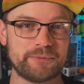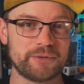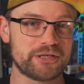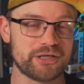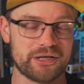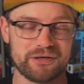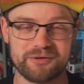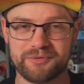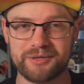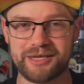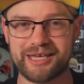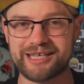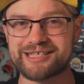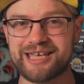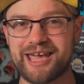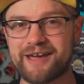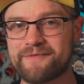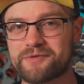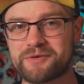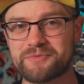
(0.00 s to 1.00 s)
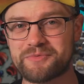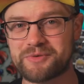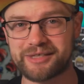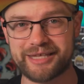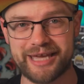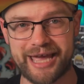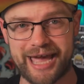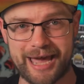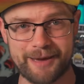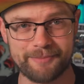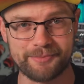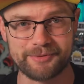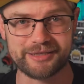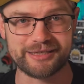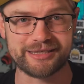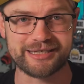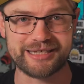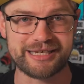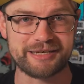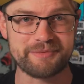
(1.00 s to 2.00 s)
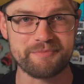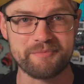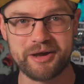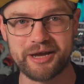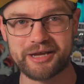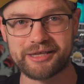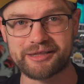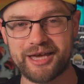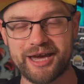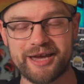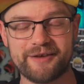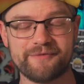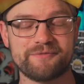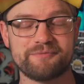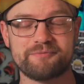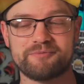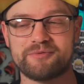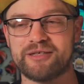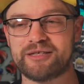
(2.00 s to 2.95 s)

which I don't think has ever really happened in my life,